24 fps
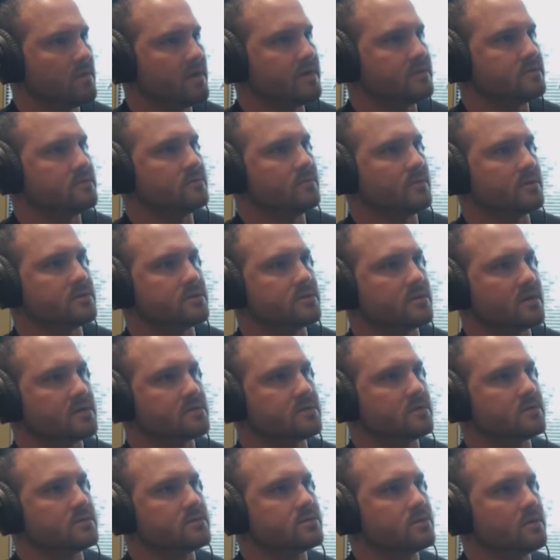Way too much
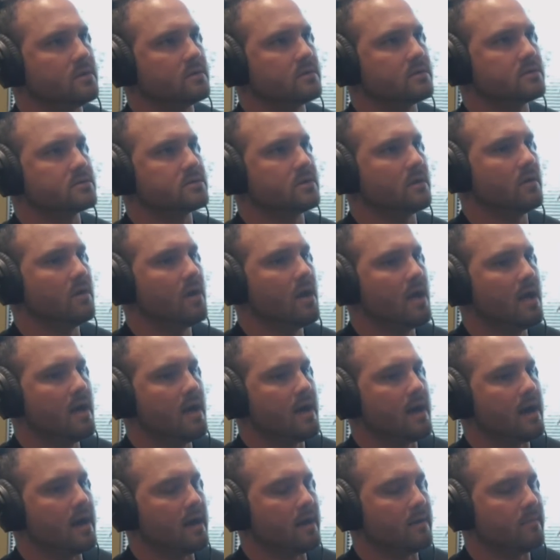stress on the shoulder. So
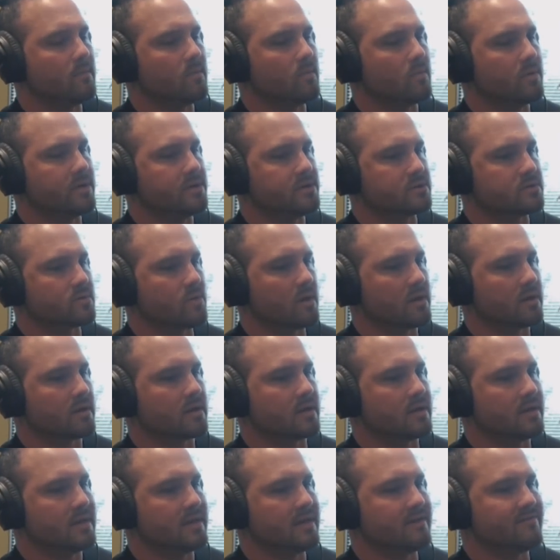we just want to
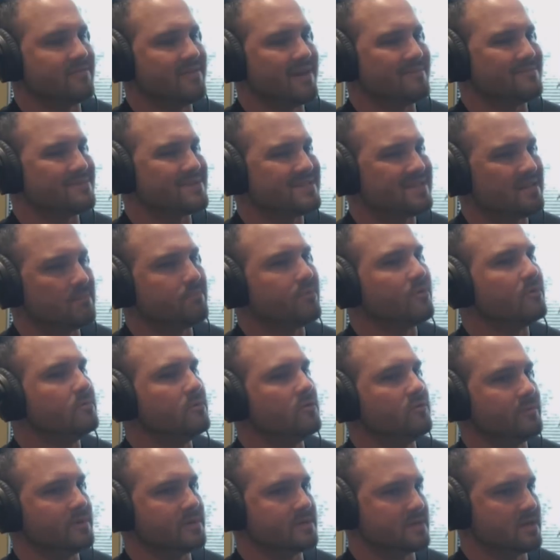give them simple
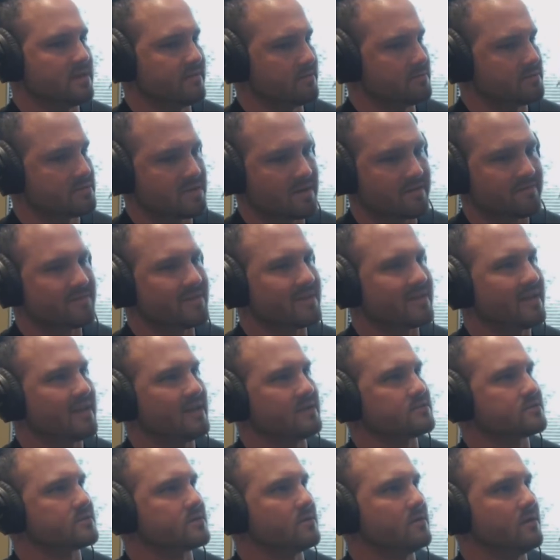movements. Give them stuff they
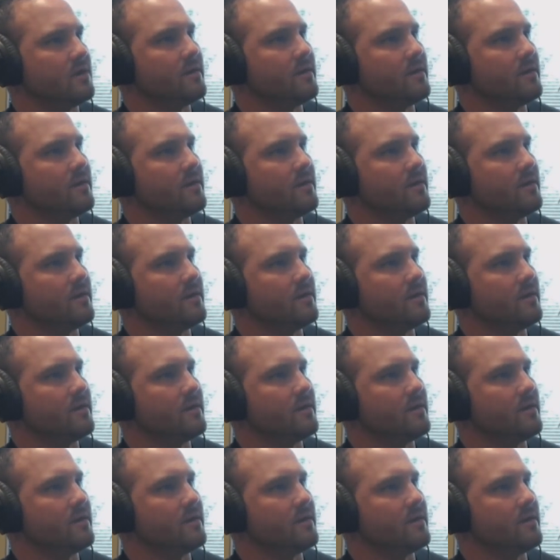can't screw